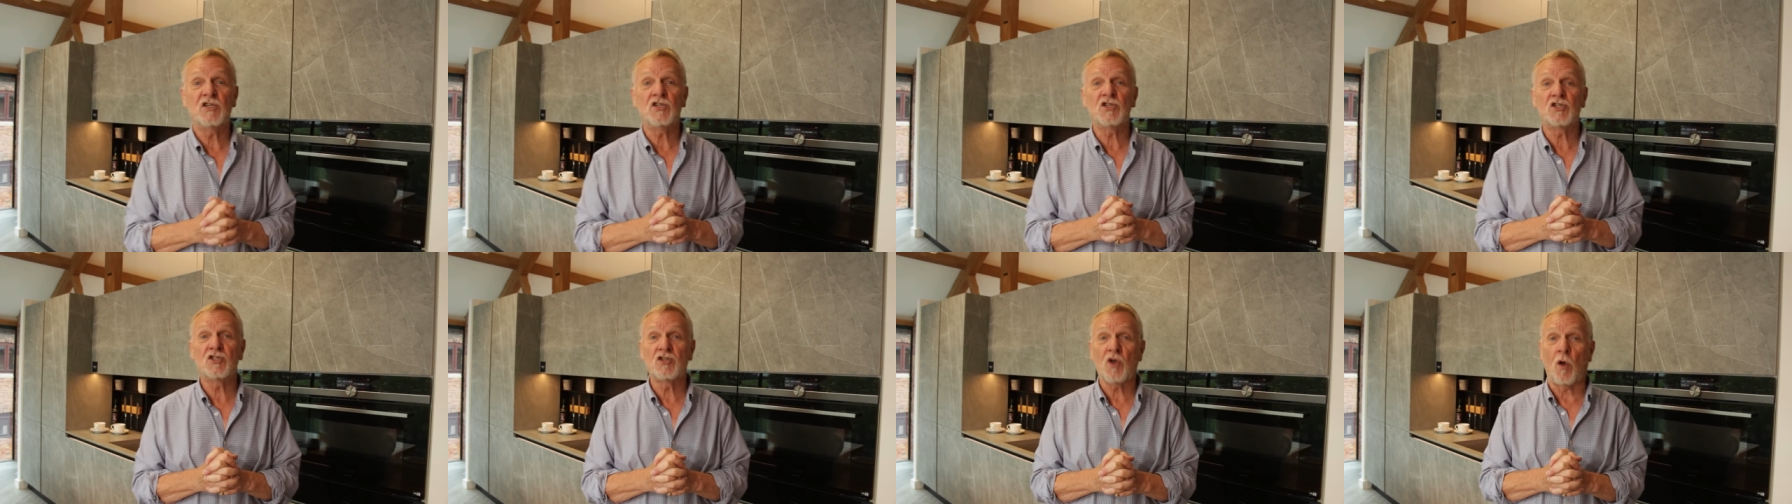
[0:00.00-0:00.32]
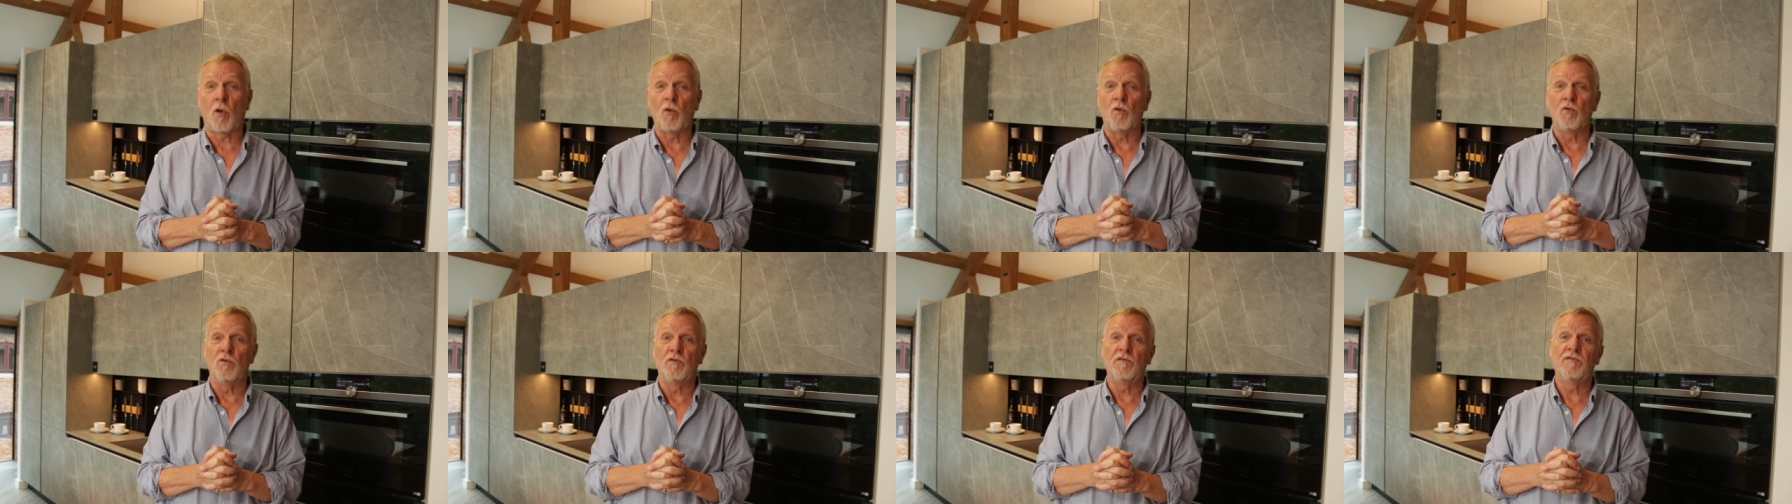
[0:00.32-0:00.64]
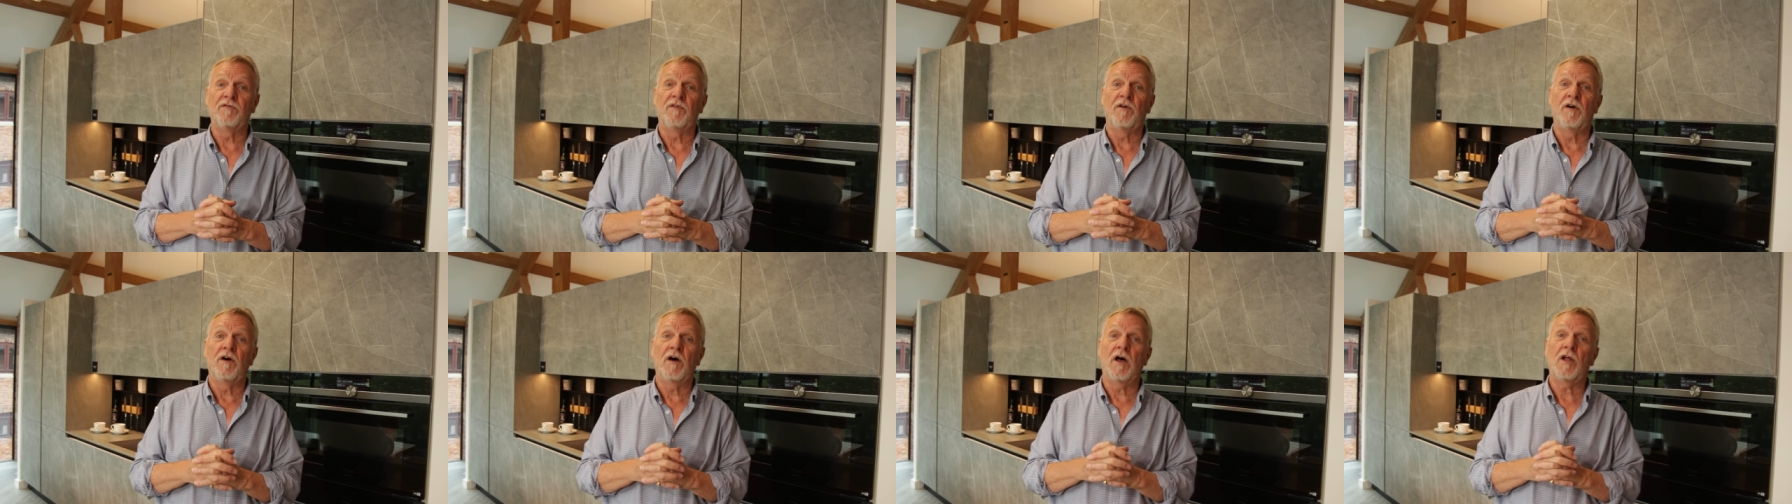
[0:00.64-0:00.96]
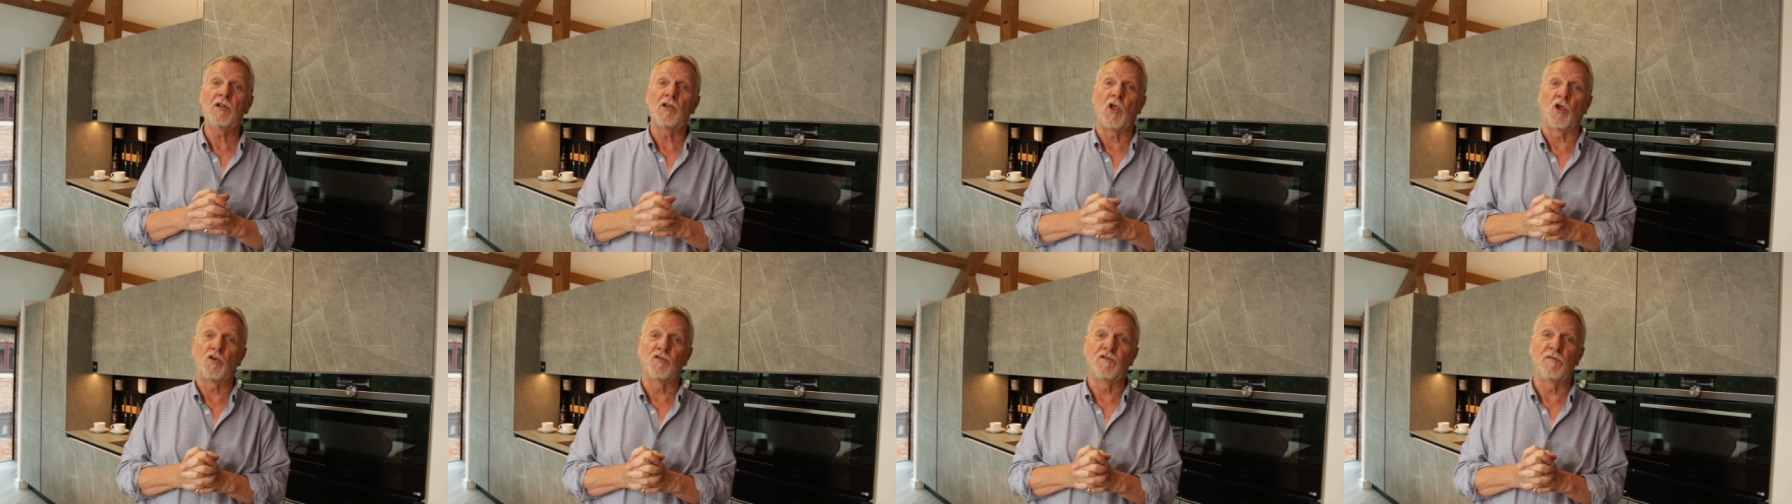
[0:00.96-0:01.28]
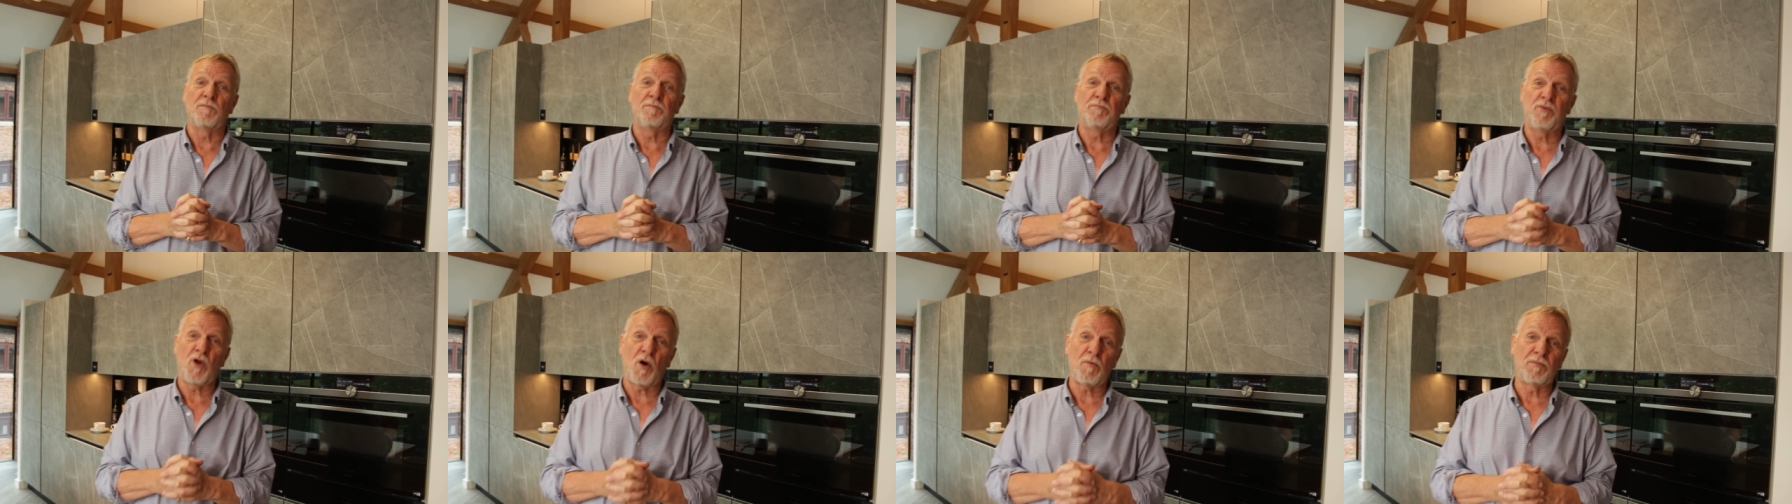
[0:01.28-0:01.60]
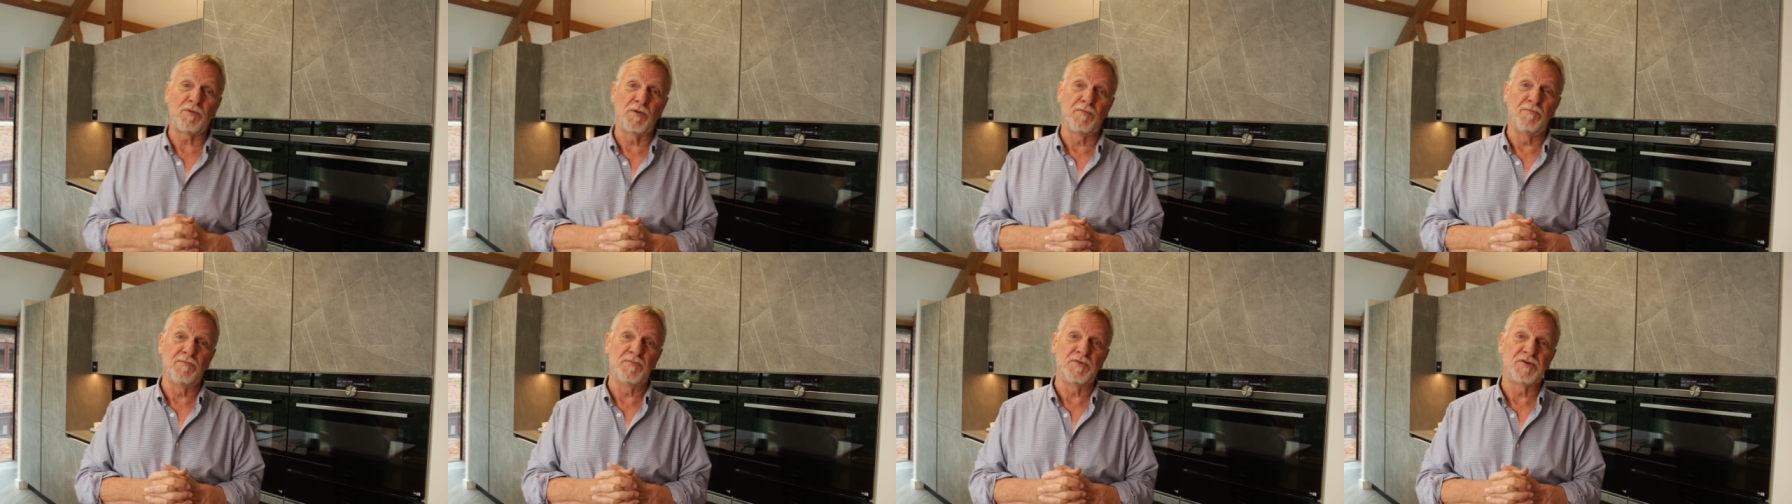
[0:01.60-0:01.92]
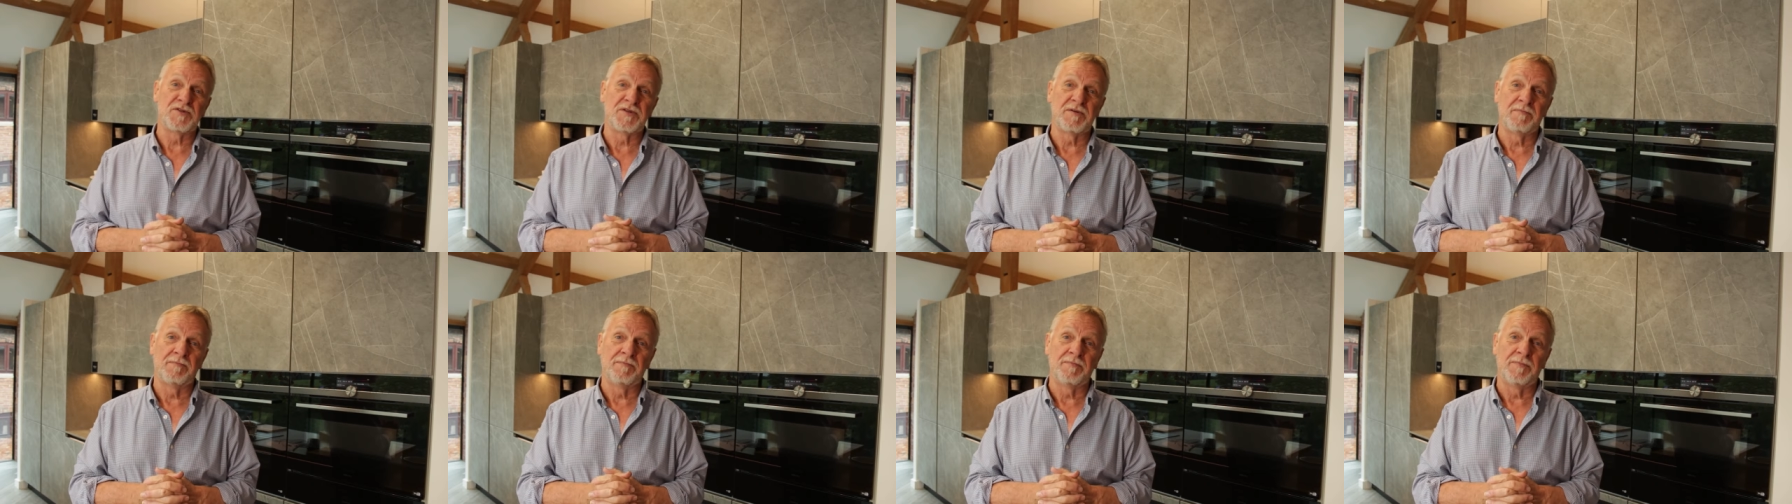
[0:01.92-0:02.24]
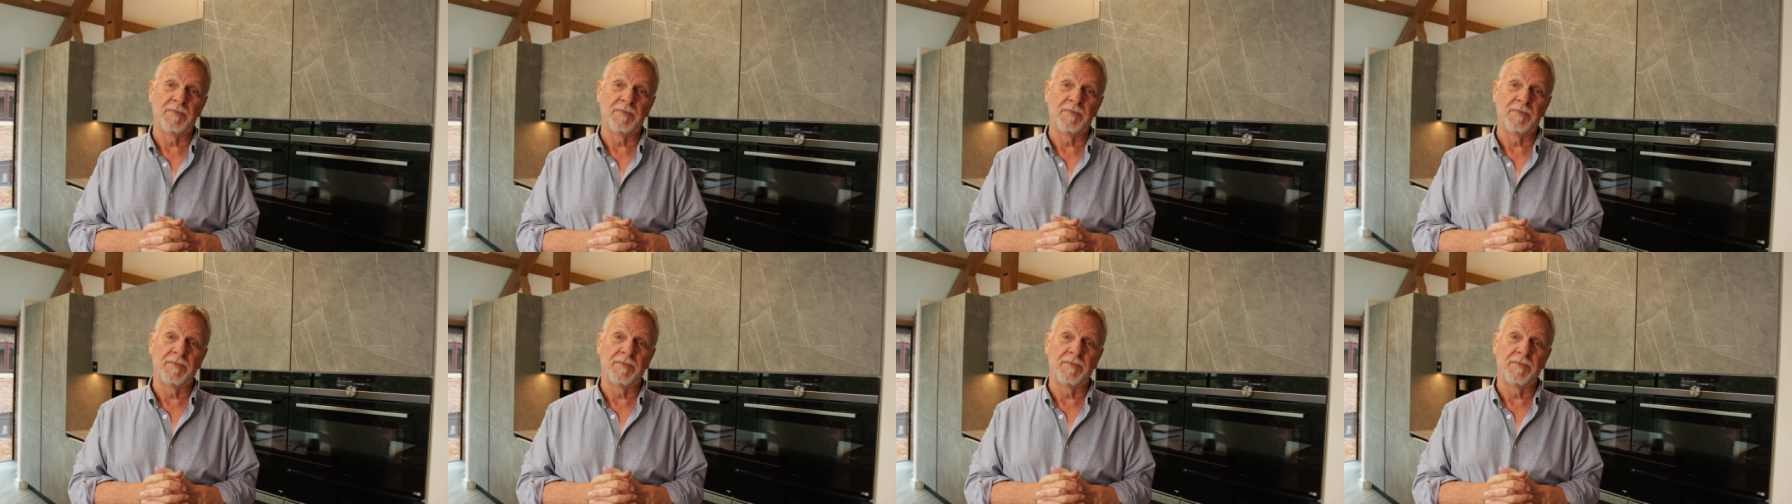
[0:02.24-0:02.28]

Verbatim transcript: solve a lot of problems.